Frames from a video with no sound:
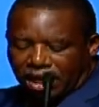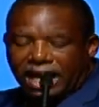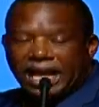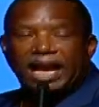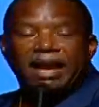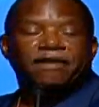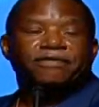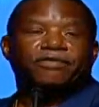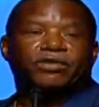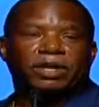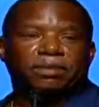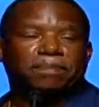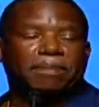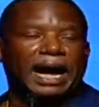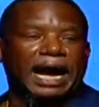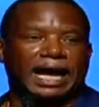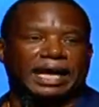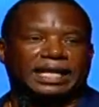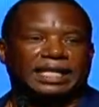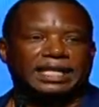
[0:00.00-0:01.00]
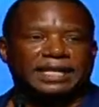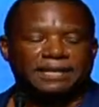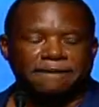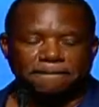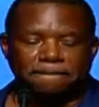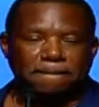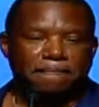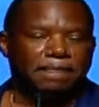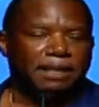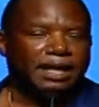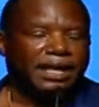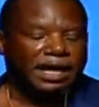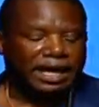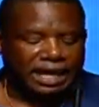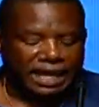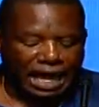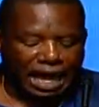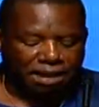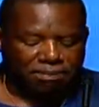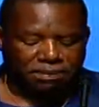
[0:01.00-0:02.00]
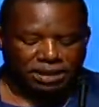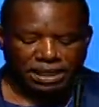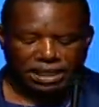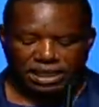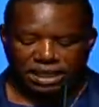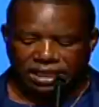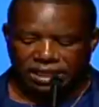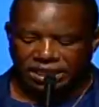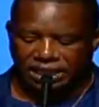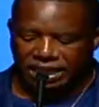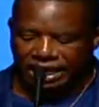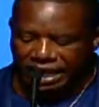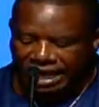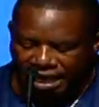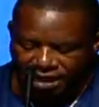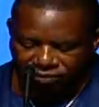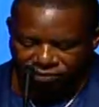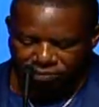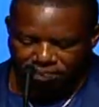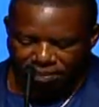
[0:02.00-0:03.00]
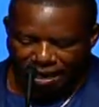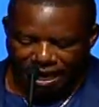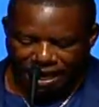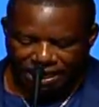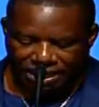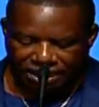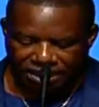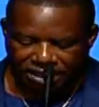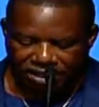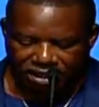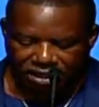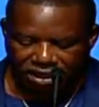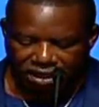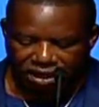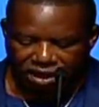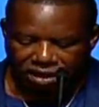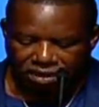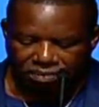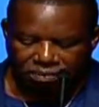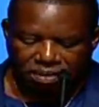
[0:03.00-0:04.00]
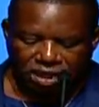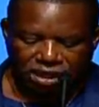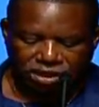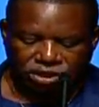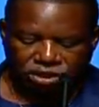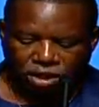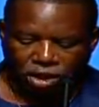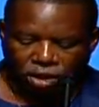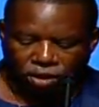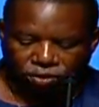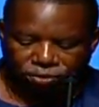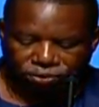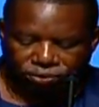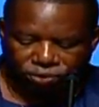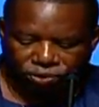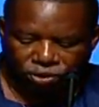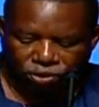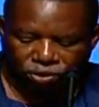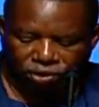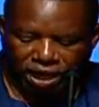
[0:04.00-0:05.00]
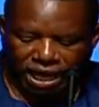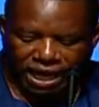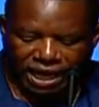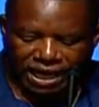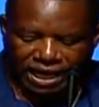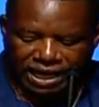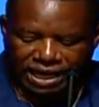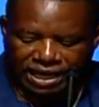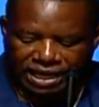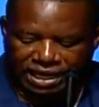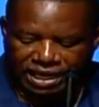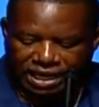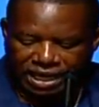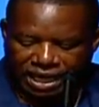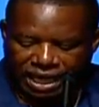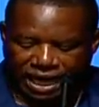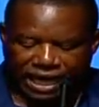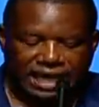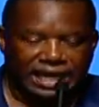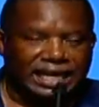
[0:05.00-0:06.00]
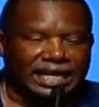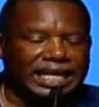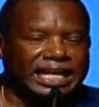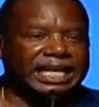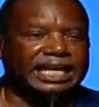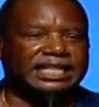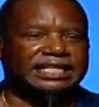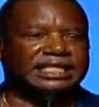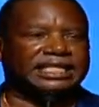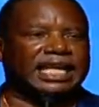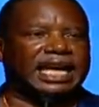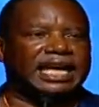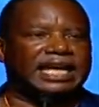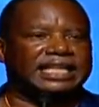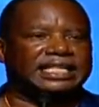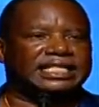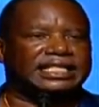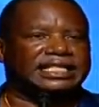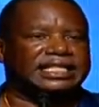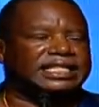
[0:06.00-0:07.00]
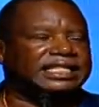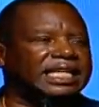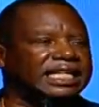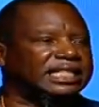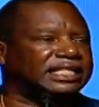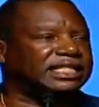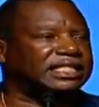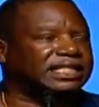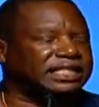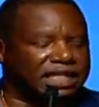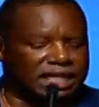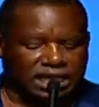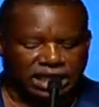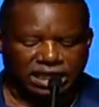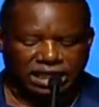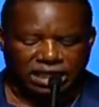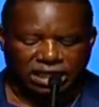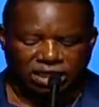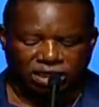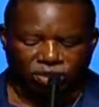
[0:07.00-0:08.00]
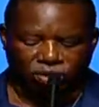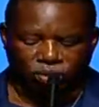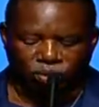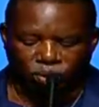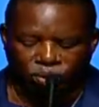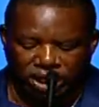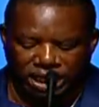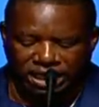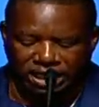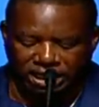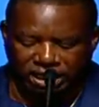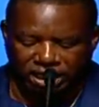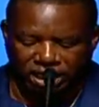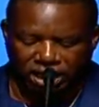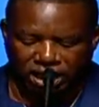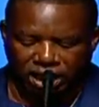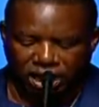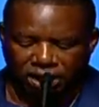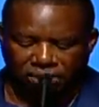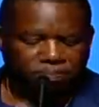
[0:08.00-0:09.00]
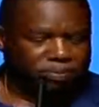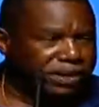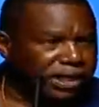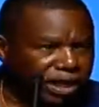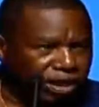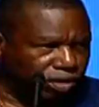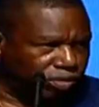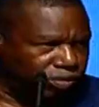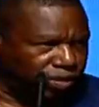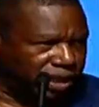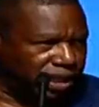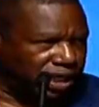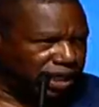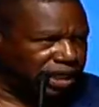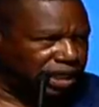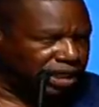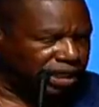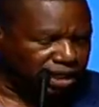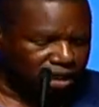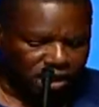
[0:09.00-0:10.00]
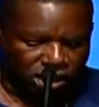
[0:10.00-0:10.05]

Everybody, and I mean everybody, must go through a, at least a 16 week period